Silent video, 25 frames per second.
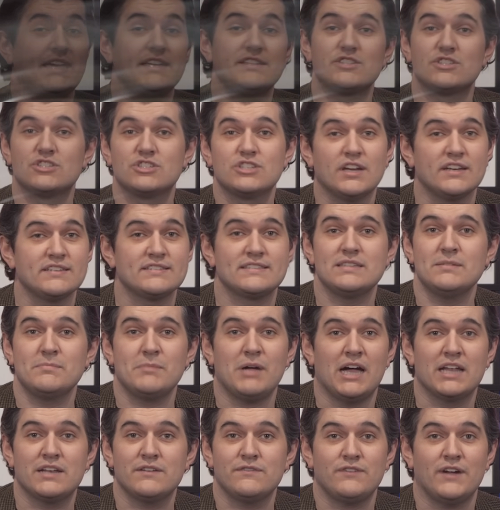it's just a
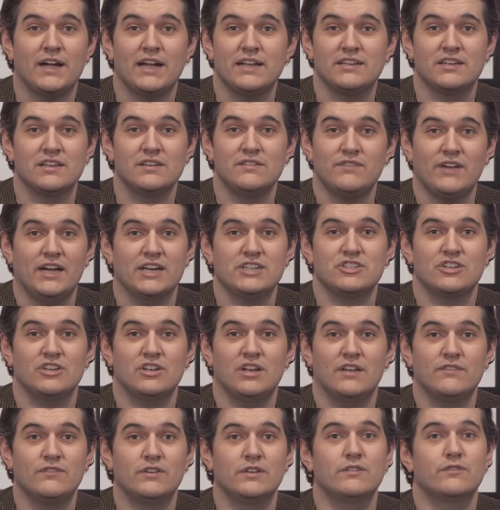modified
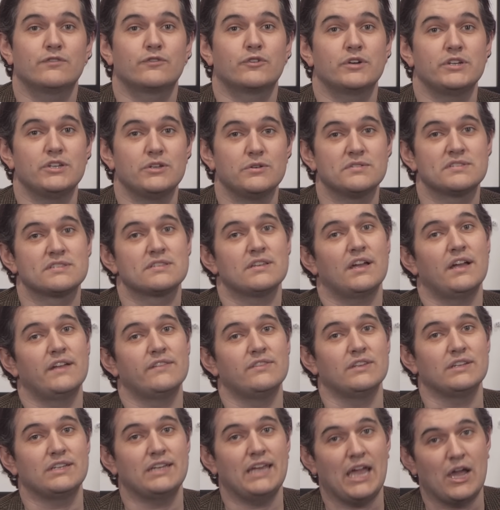convection oven for use
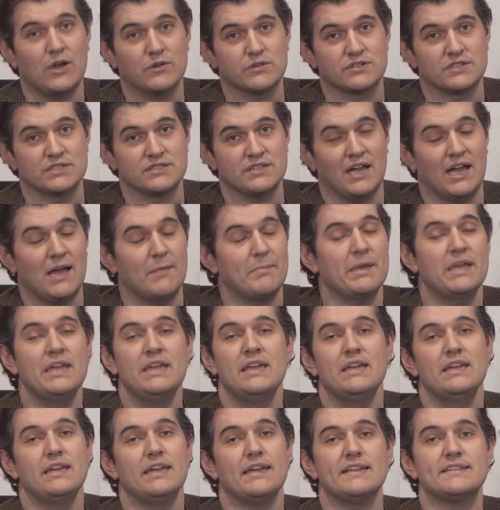on the countertop.
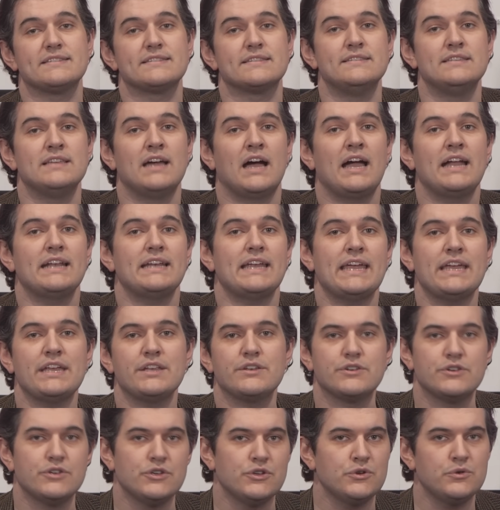It's not
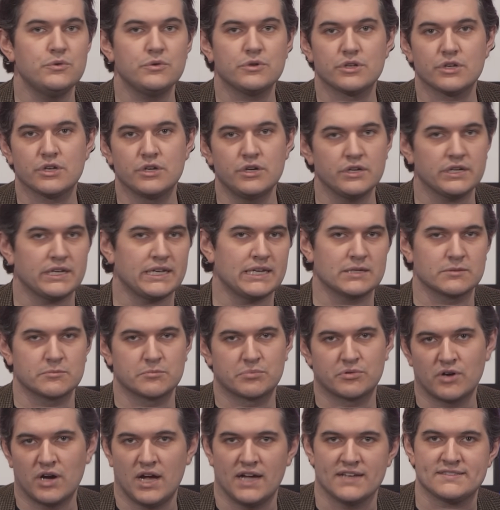a new cooking
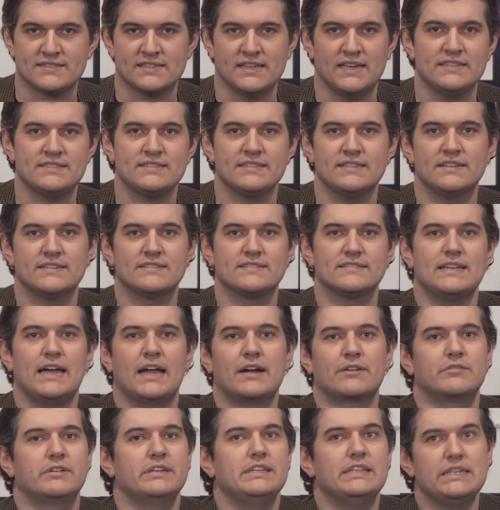process, and it's
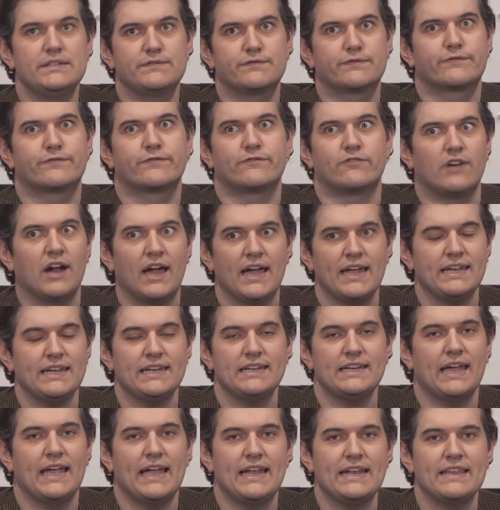not really
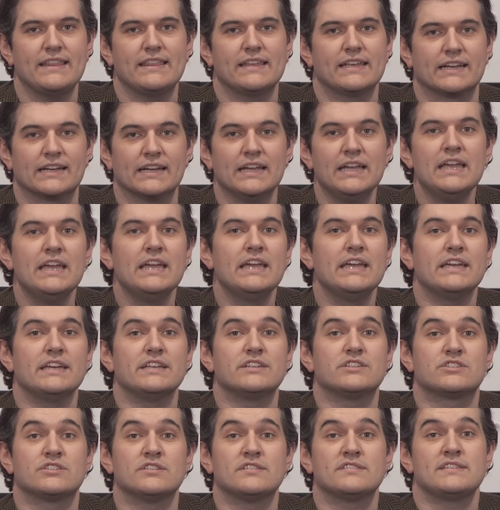frying anything.
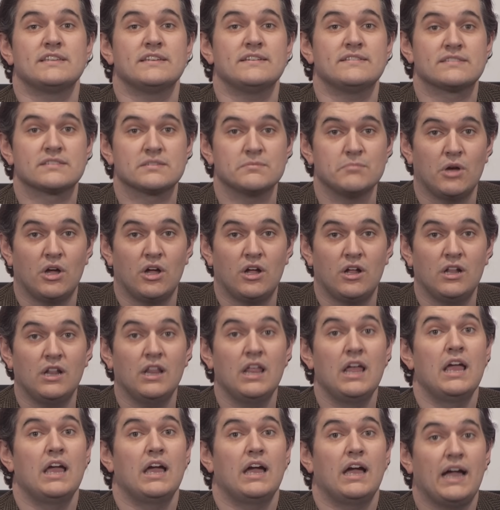It's just a
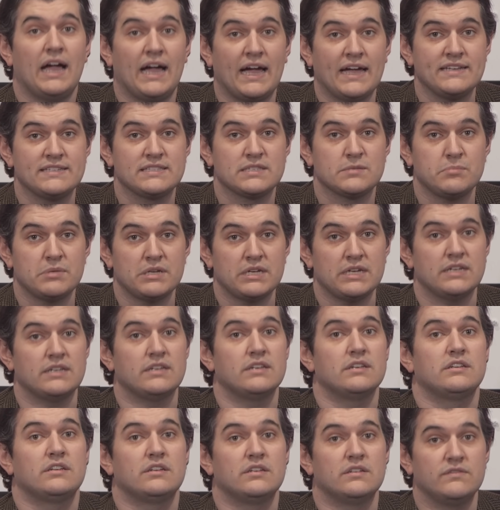small,
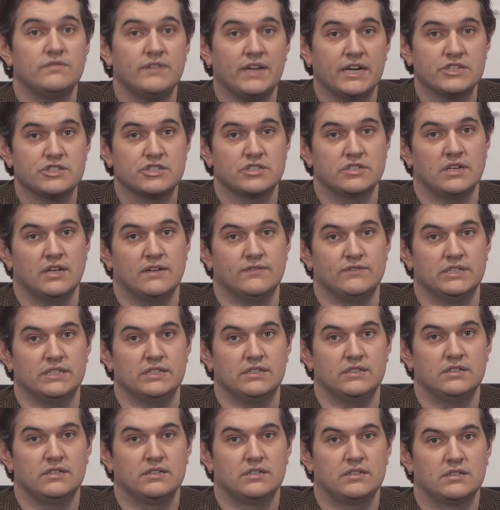high-speed convection
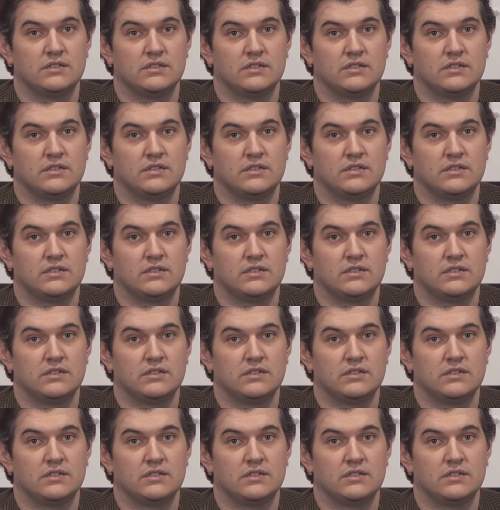oven.